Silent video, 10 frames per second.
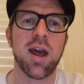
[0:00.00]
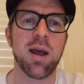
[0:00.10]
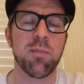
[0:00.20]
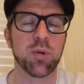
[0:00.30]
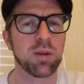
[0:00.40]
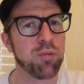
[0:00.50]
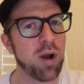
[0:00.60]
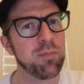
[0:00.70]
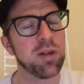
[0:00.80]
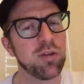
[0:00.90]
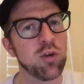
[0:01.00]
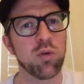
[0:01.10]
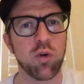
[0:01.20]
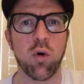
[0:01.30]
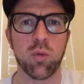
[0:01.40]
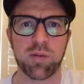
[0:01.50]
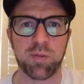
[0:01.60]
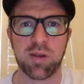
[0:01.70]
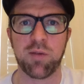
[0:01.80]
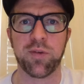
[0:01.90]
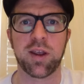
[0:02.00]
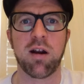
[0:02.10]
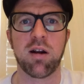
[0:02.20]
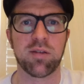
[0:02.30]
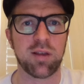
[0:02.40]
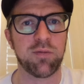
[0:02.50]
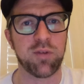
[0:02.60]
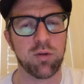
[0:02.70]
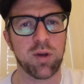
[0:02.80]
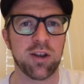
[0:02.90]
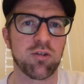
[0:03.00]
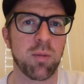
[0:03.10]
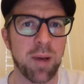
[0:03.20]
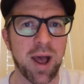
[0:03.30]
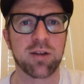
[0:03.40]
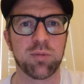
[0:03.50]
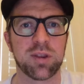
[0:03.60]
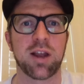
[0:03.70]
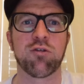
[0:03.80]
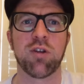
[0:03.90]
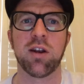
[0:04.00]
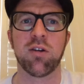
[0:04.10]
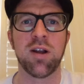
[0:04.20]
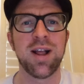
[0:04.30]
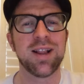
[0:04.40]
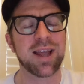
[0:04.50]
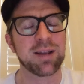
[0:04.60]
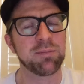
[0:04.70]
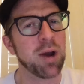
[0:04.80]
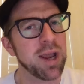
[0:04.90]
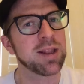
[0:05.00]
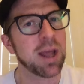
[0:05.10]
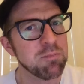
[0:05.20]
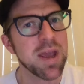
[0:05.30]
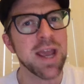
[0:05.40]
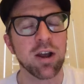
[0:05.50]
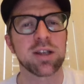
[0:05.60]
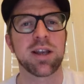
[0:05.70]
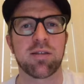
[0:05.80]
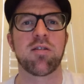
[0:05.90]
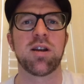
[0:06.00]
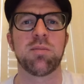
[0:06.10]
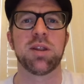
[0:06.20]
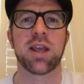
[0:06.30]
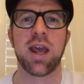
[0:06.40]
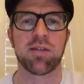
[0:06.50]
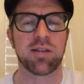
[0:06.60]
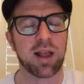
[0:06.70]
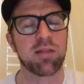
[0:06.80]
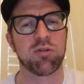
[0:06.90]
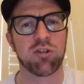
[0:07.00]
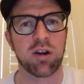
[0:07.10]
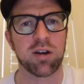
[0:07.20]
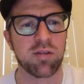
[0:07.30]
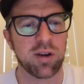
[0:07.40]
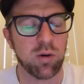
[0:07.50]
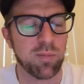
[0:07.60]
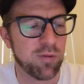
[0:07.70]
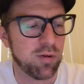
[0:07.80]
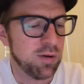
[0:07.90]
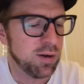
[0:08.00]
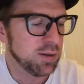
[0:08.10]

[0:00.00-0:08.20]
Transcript: But the problem is, with specific yards, that if you enter a pact with that trainer, that may not necessarily be the case, and that's what you kind of sign up for.